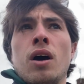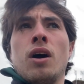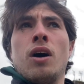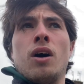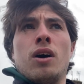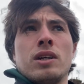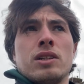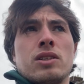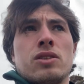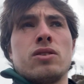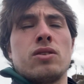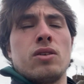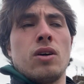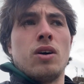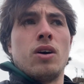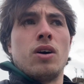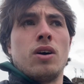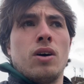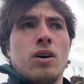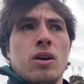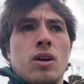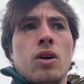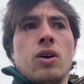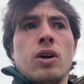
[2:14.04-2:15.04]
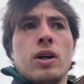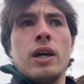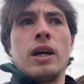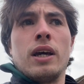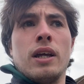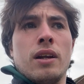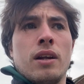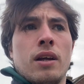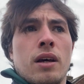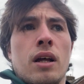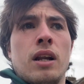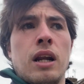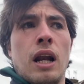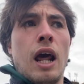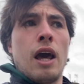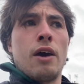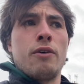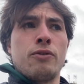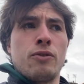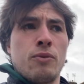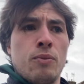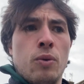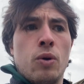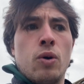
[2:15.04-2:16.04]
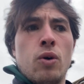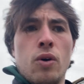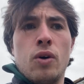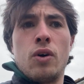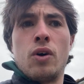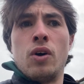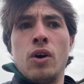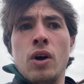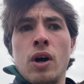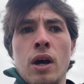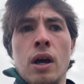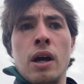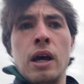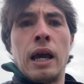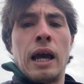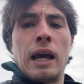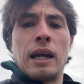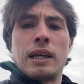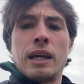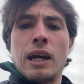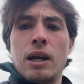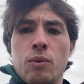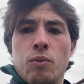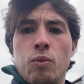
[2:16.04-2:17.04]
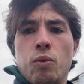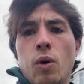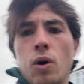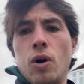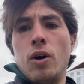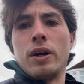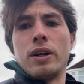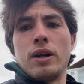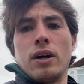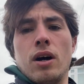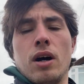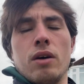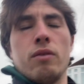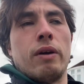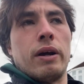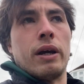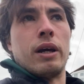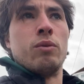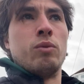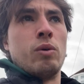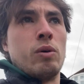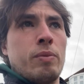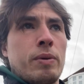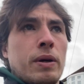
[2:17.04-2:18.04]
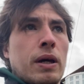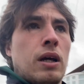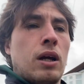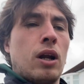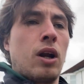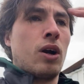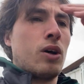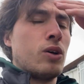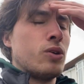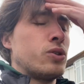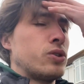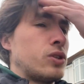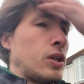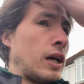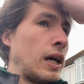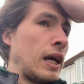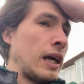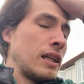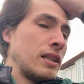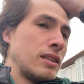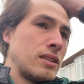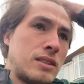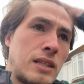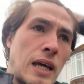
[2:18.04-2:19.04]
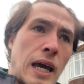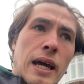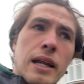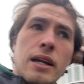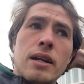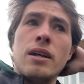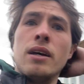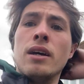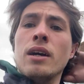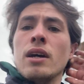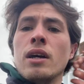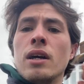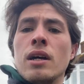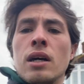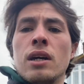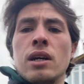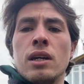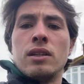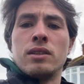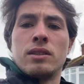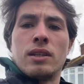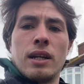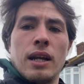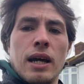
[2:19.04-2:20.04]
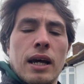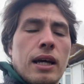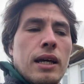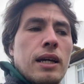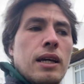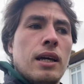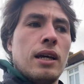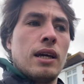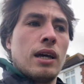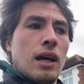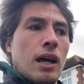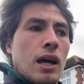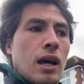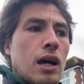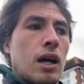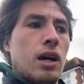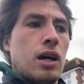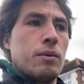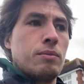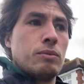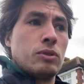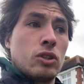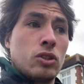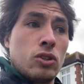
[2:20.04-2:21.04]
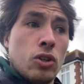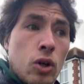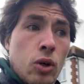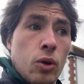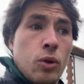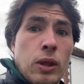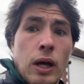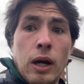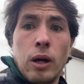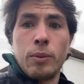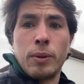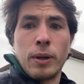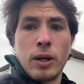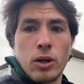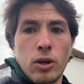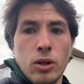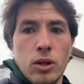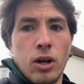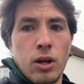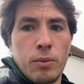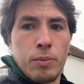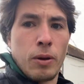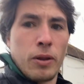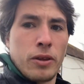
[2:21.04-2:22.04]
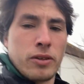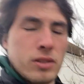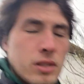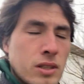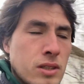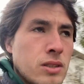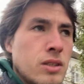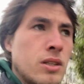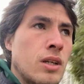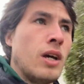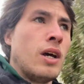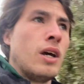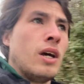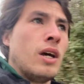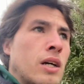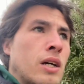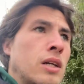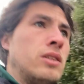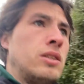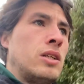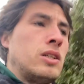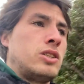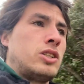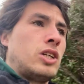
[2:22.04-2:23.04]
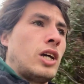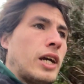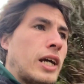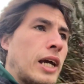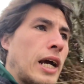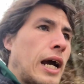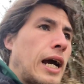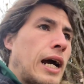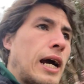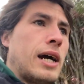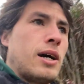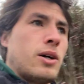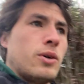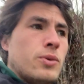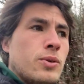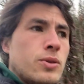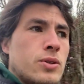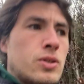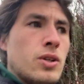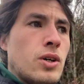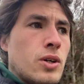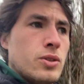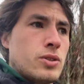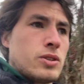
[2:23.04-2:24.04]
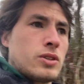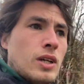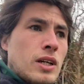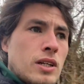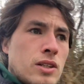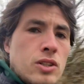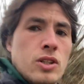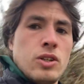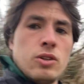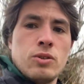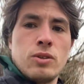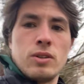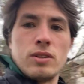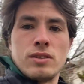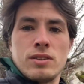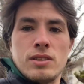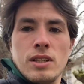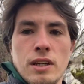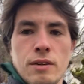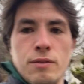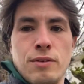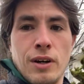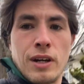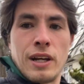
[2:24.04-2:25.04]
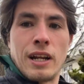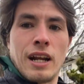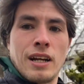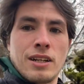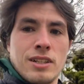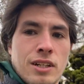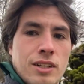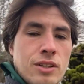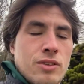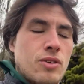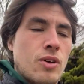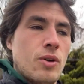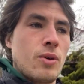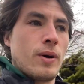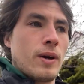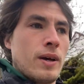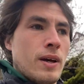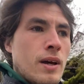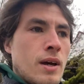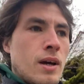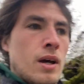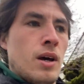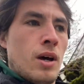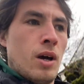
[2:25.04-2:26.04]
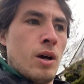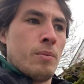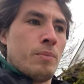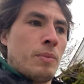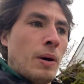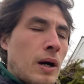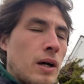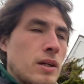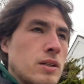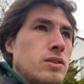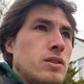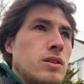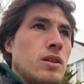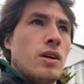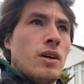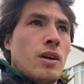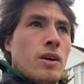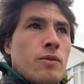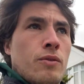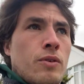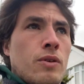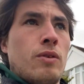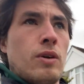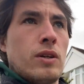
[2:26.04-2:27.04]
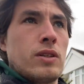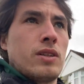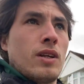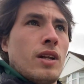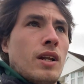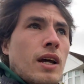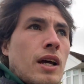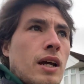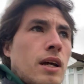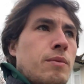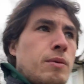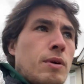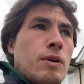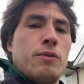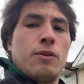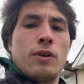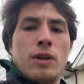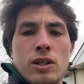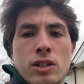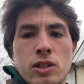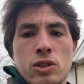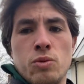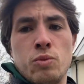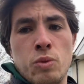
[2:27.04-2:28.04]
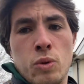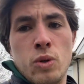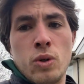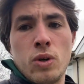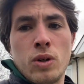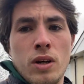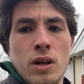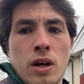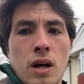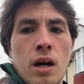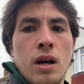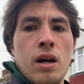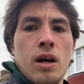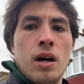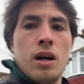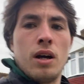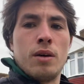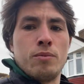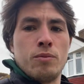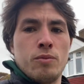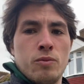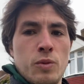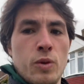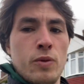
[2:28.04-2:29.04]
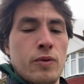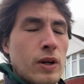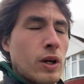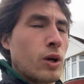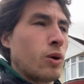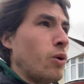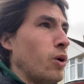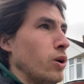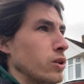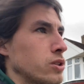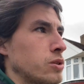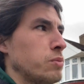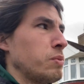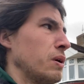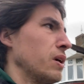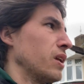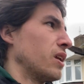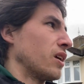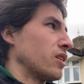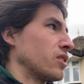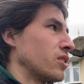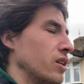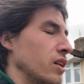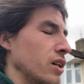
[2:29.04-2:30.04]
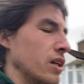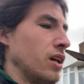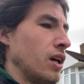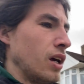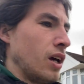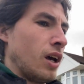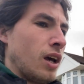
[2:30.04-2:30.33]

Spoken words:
I start looking left more and getting wider, I reckon we'll be close to hitting 10 today. So that'll be a good hypothesis to check it out. So stay tuned and see if I can actually do it. But for the rest of the day, I'm going to finish this walk, moving at quite speed actually.